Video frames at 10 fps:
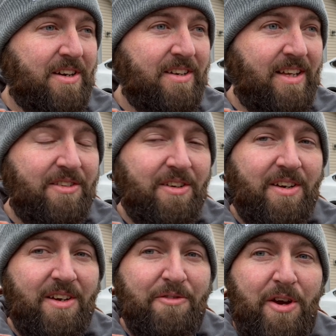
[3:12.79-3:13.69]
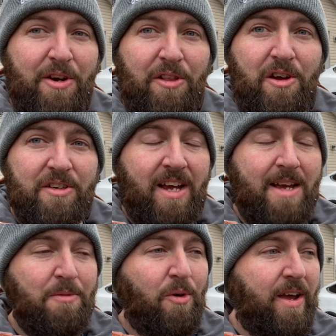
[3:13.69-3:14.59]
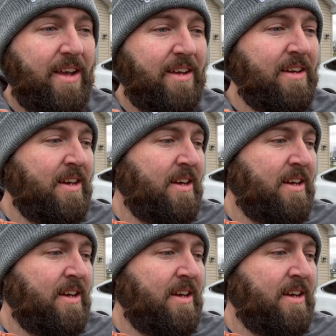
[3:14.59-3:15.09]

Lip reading: That's a very long time away.